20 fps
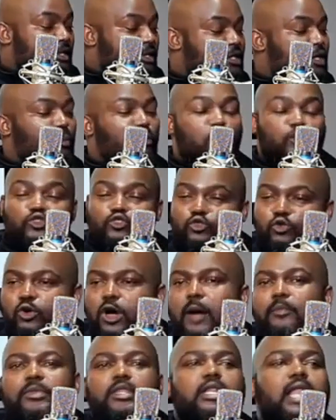the more you grow
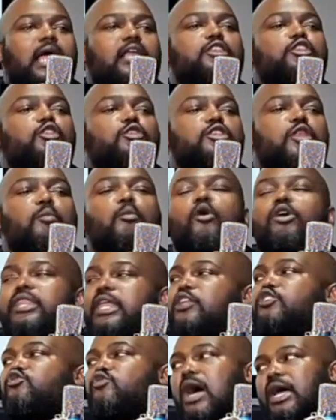up, like the more
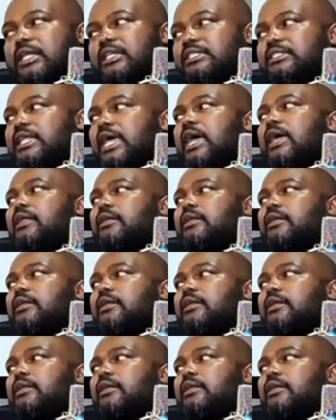then you understand.